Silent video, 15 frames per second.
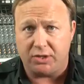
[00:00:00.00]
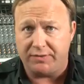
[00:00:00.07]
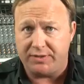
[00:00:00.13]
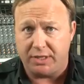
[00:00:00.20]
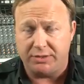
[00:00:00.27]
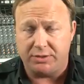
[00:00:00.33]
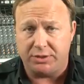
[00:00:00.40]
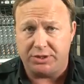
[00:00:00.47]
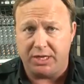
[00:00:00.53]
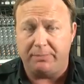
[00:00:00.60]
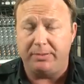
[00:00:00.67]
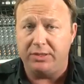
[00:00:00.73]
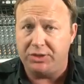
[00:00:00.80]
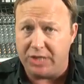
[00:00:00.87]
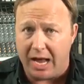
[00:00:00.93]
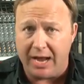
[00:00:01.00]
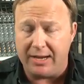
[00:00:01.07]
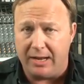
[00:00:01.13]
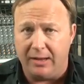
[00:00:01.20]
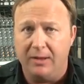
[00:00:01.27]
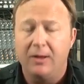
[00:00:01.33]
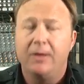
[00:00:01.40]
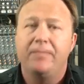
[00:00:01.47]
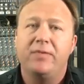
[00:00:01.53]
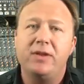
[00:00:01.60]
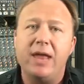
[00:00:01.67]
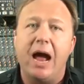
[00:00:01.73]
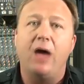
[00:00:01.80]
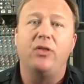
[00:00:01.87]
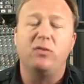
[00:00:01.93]
of censorship in China.
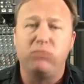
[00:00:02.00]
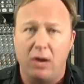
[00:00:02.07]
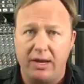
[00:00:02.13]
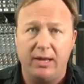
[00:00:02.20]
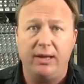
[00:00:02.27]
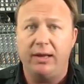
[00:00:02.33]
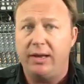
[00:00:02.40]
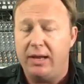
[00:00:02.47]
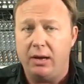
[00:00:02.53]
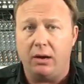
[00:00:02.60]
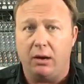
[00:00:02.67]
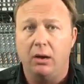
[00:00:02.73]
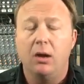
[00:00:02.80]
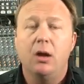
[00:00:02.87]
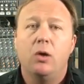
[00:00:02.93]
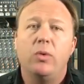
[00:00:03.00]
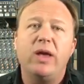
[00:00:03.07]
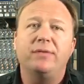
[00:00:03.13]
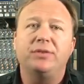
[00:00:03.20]
Now they're bringing it here. We have